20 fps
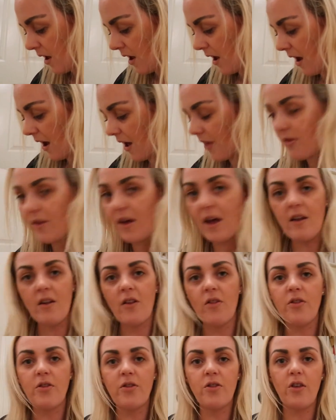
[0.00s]
And
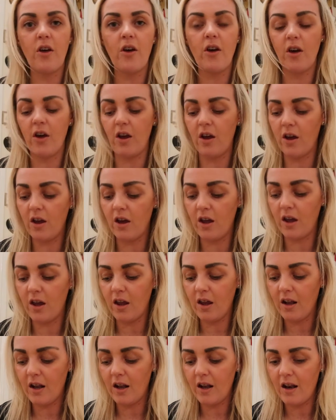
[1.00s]
then
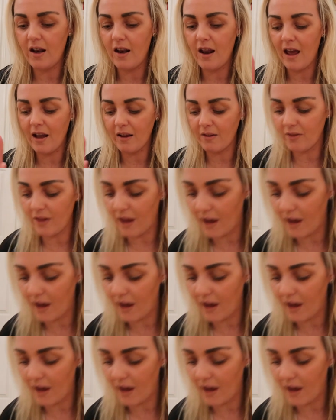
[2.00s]
the next